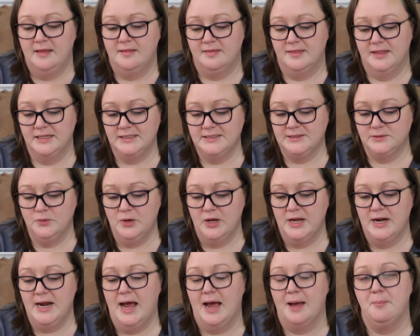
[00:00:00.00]
This
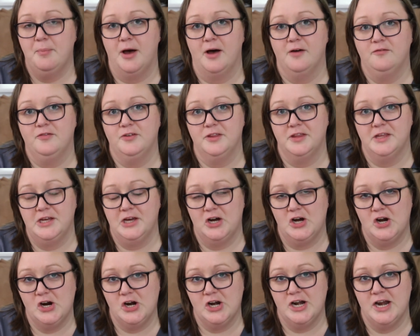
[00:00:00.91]
one I bought for the
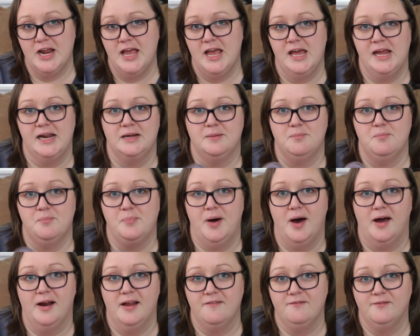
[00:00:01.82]
yarn and I
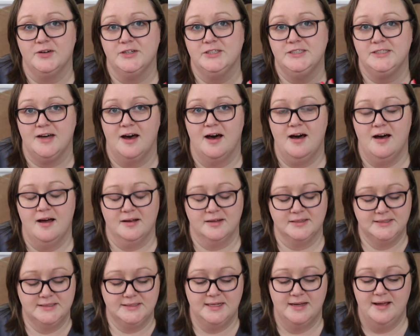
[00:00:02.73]
bought it for
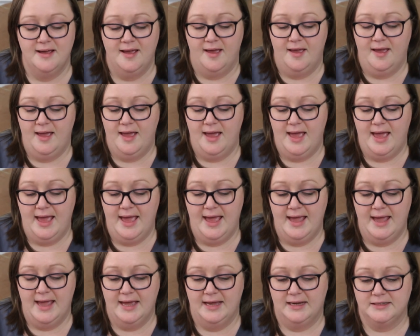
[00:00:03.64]
socks.
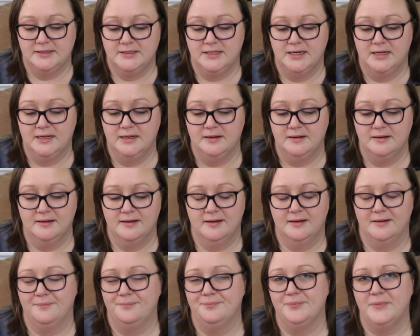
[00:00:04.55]
And
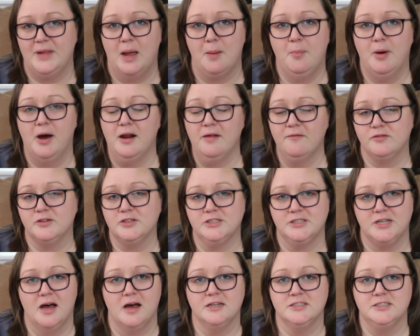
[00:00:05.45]
I bought it for
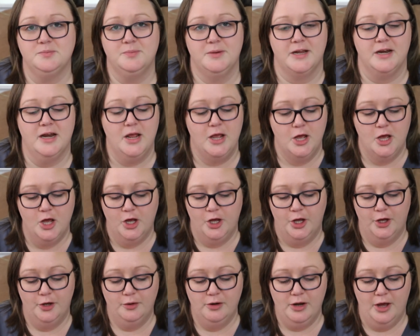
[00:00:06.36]
socks, but
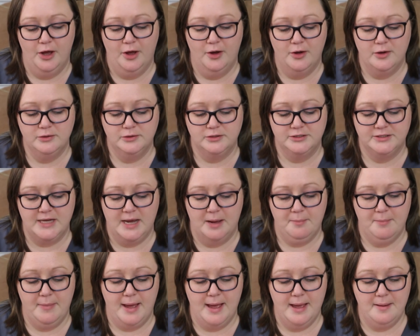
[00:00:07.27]
who knows,
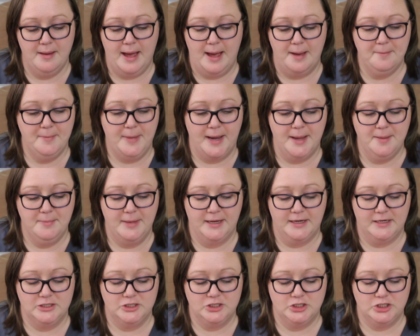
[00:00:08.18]
I might, I might
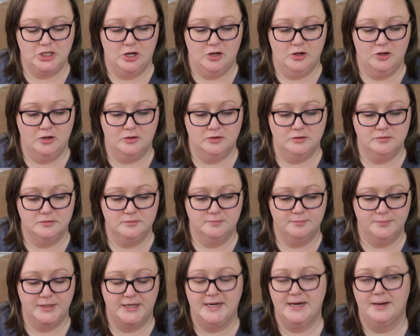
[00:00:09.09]
make a shawl,
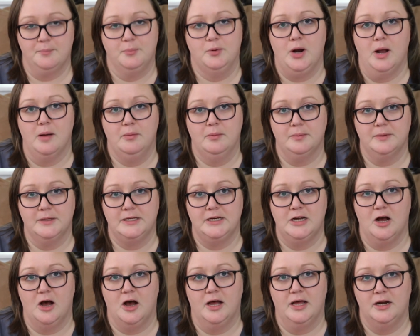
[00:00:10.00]
but probably
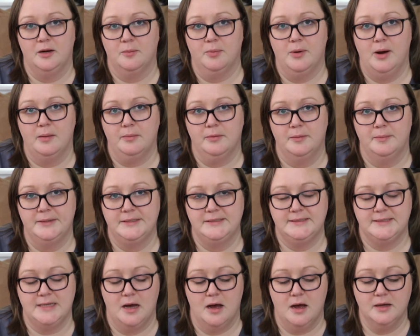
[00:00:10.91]
not. It'll probably be
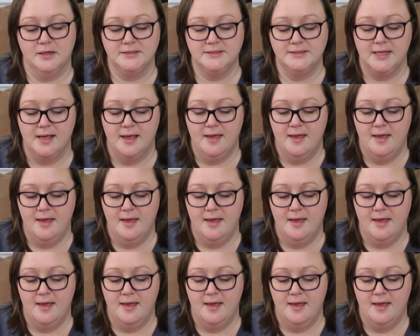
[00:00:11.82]
socks.